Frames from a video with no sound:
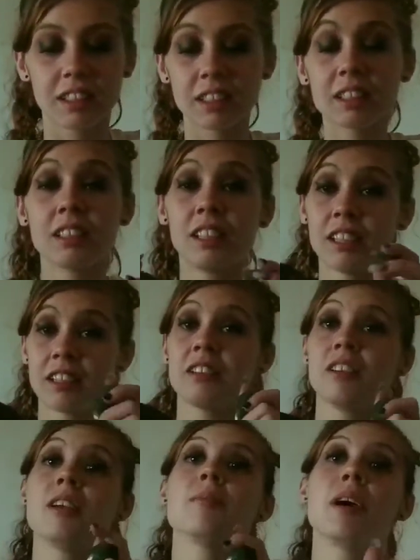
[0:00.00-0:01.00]
This is
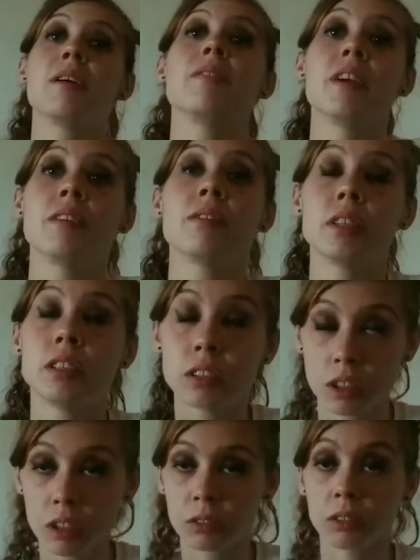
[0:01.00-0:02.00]
literally my favorite
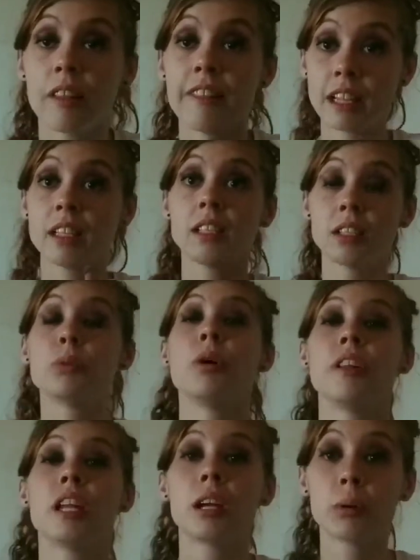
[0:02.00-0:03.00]
stone. This is
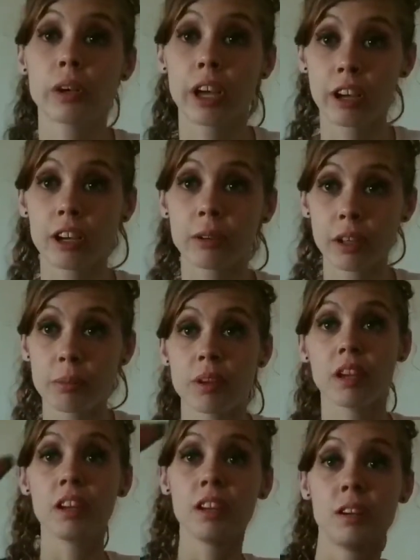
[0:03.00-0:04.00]
one that I will carry with
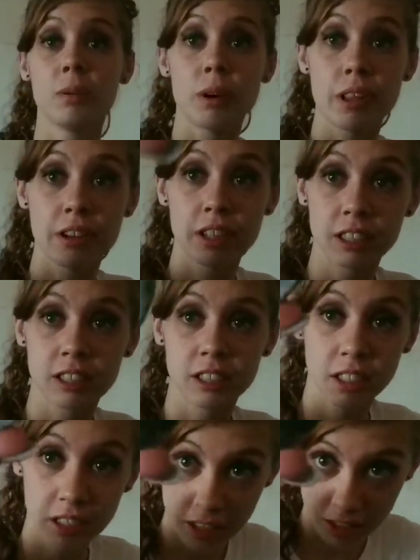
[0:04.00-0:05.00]
me. Whether it's
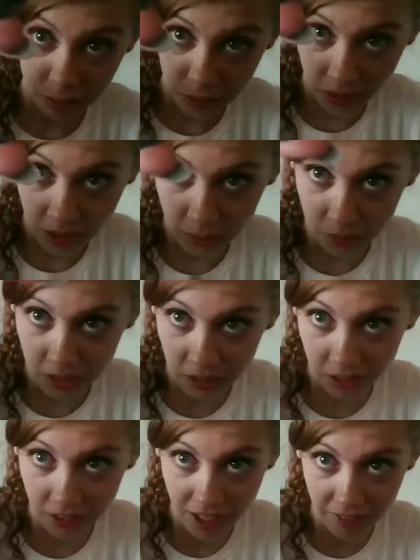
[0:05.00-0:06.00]
this one's
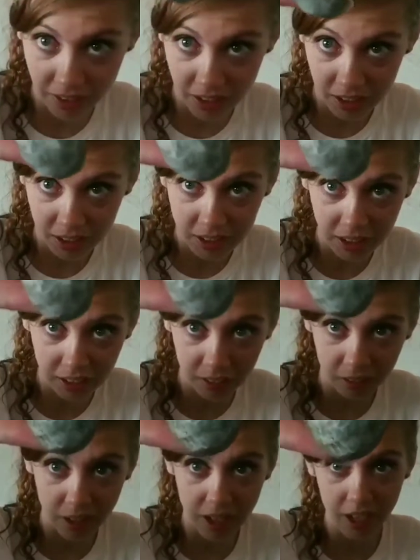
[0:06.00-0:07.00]
a little heavy because it's like a little